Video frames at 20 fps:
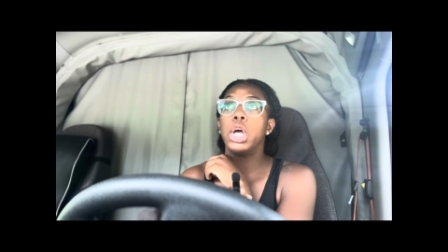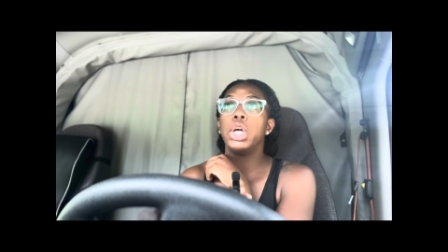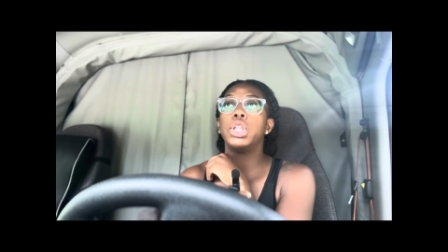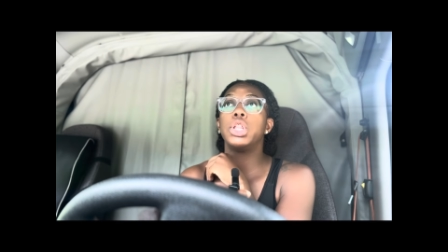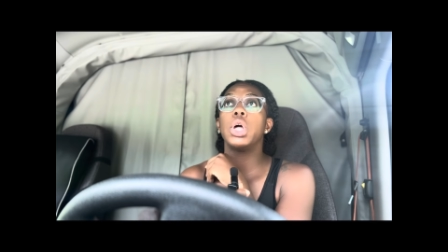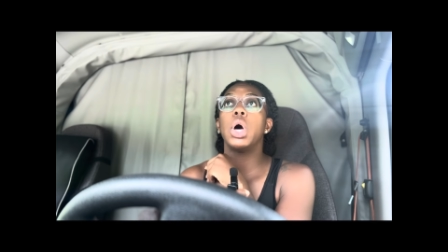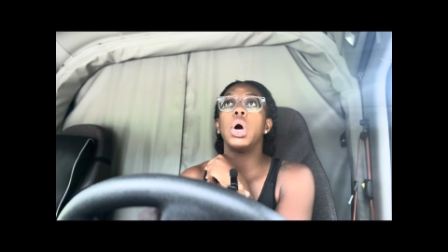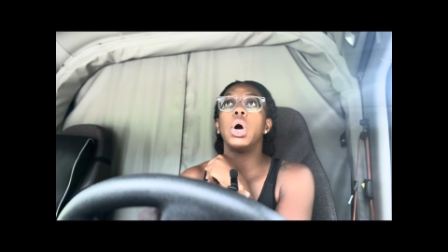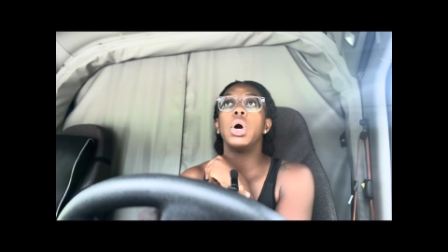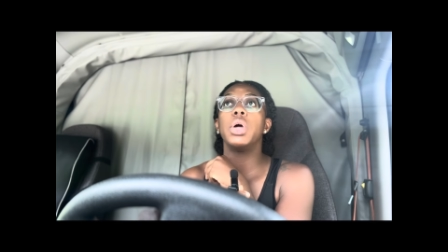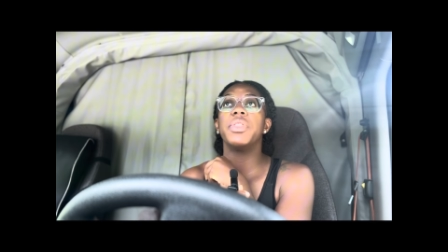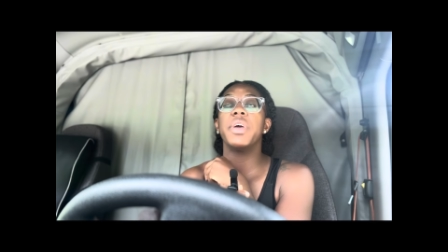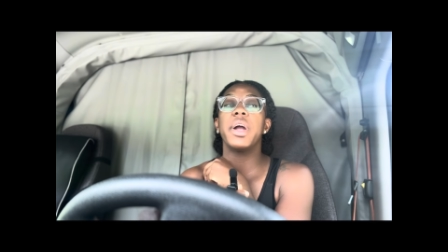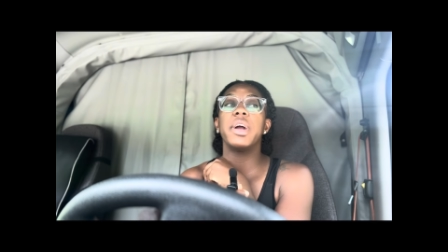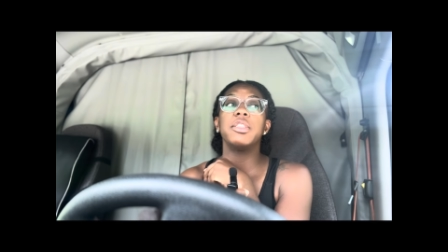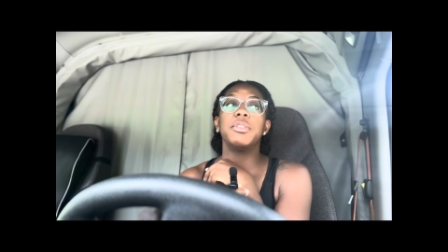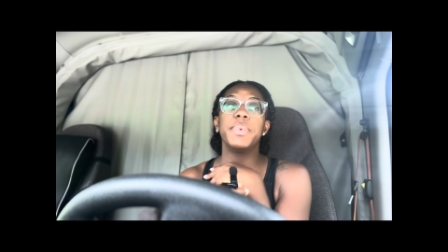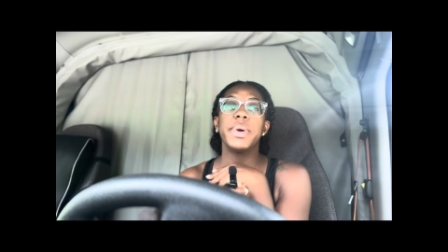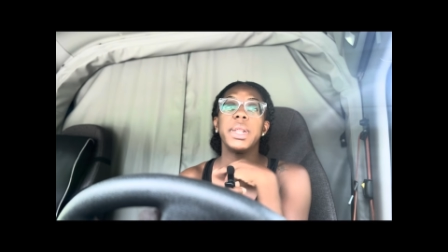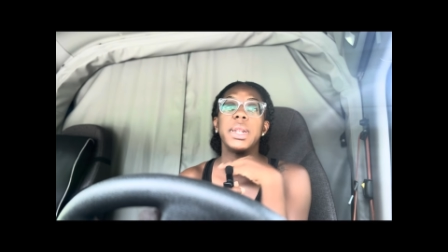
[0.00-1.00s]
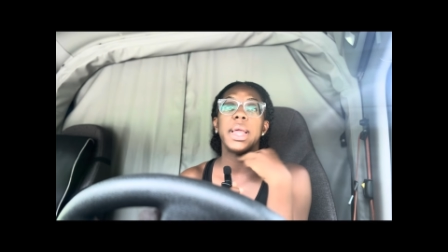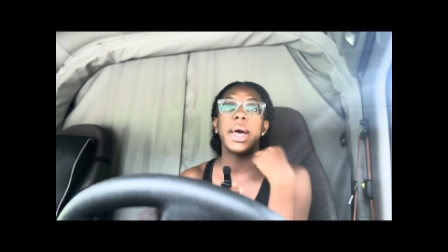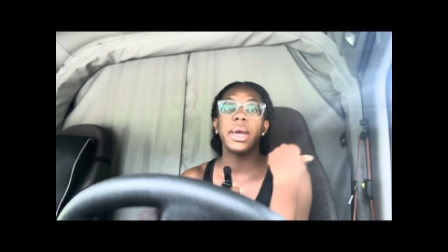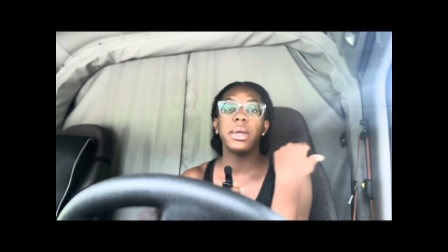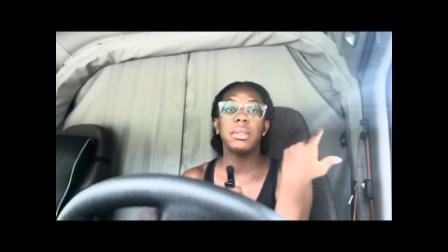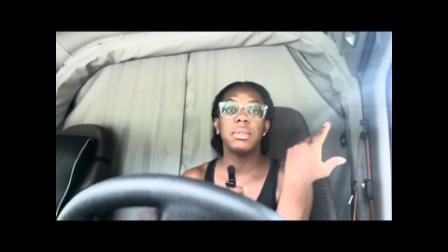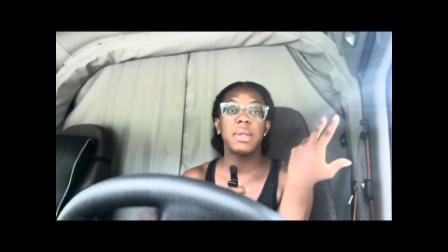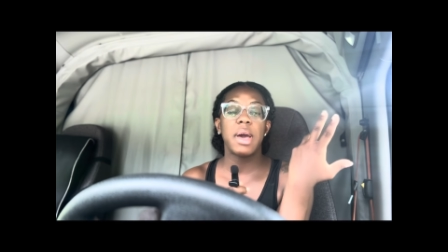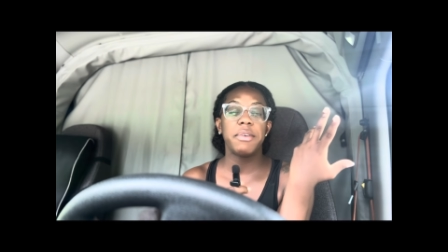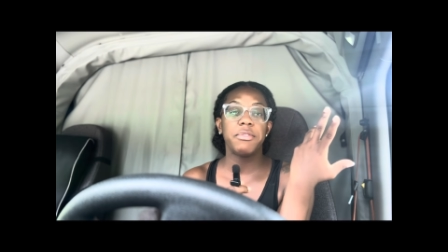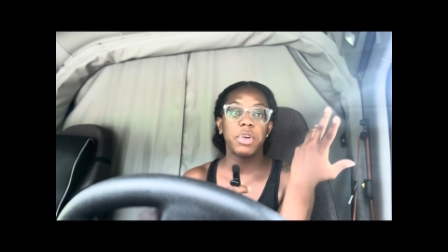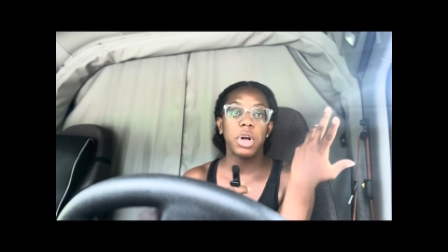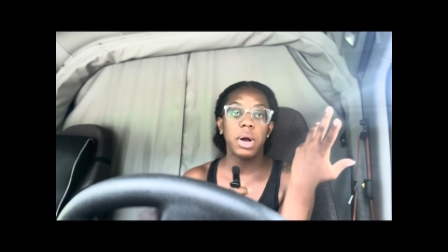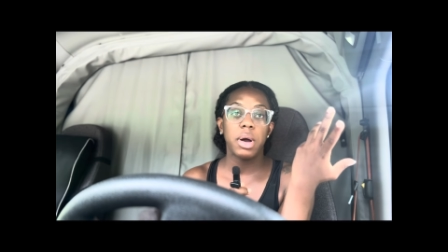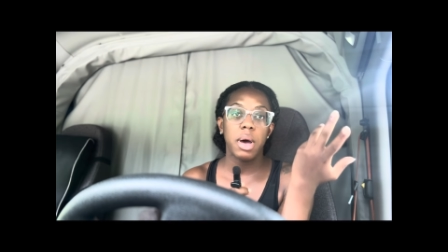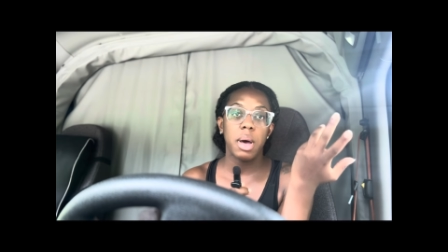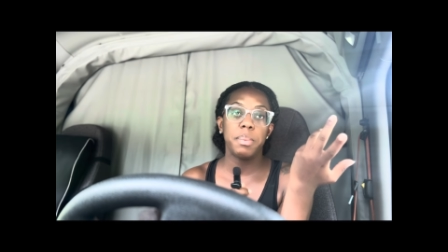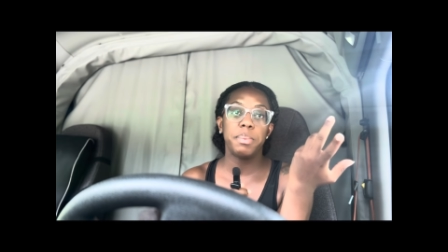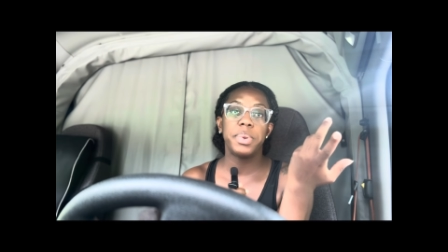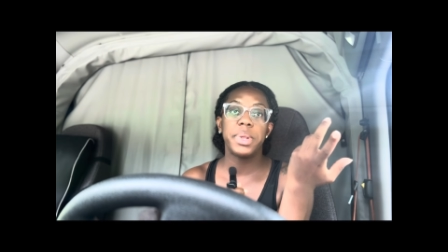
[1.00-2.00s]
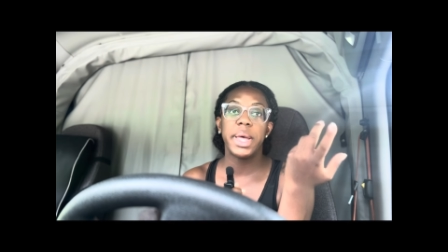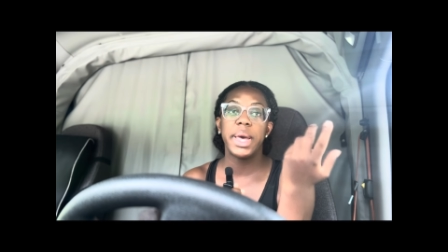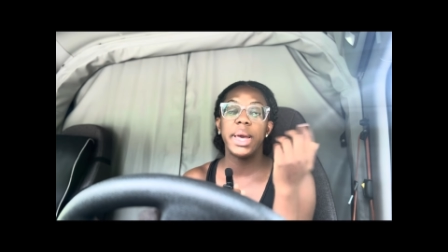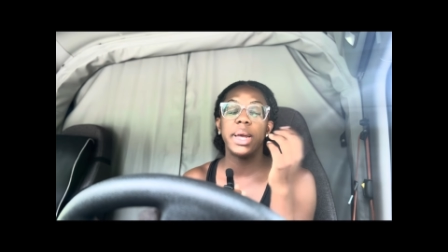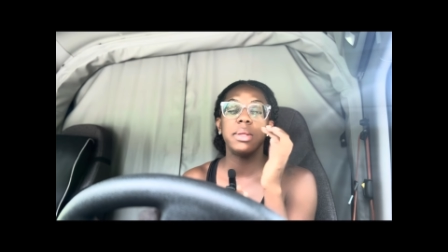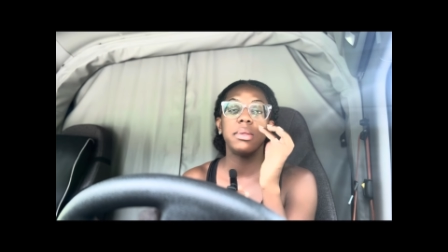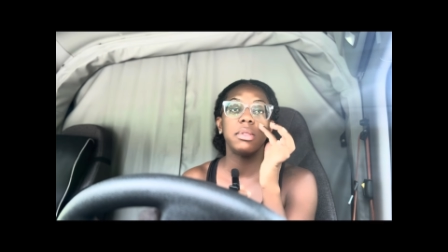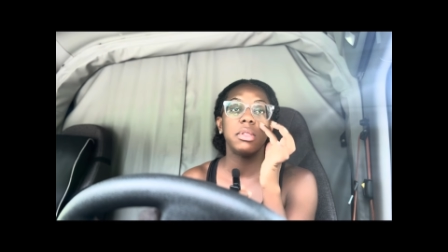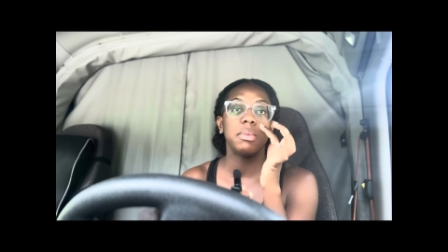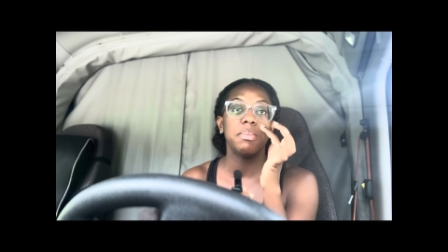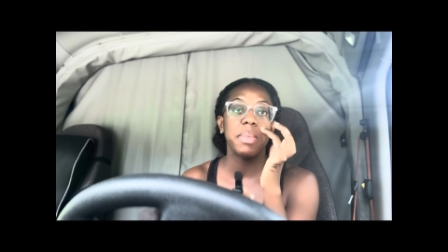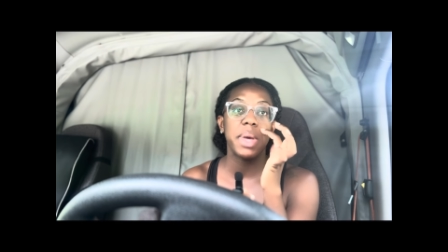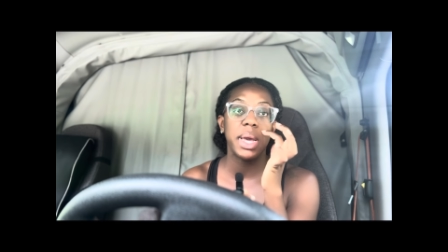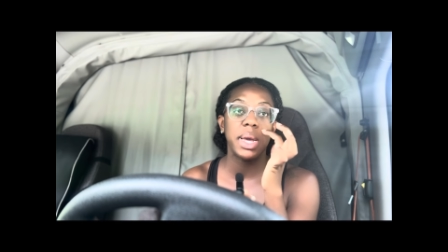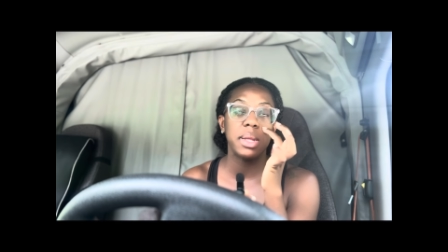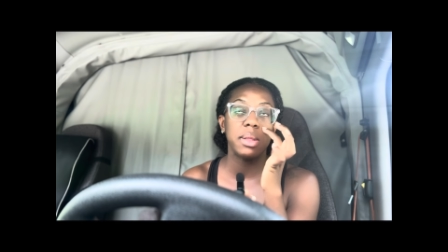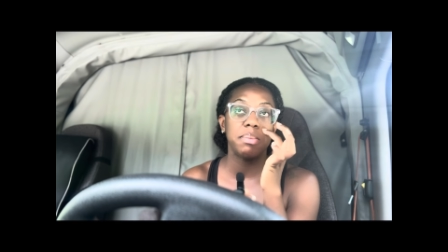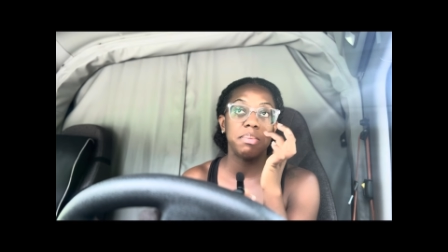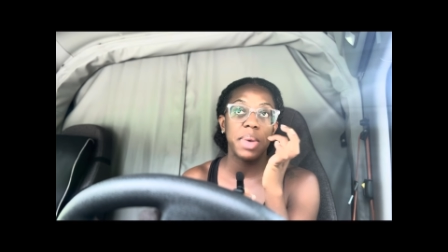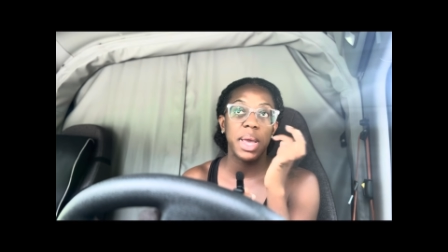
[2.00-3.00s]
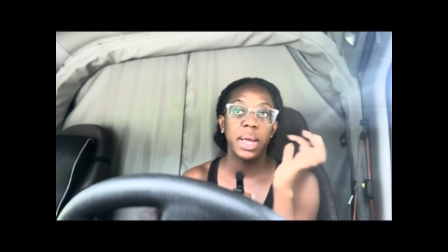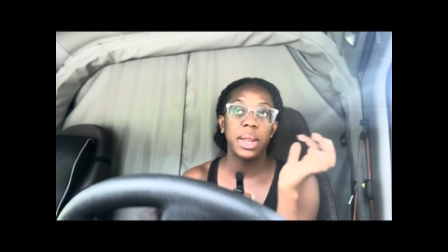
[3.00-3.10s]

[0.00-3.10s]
So there's been like several complaints made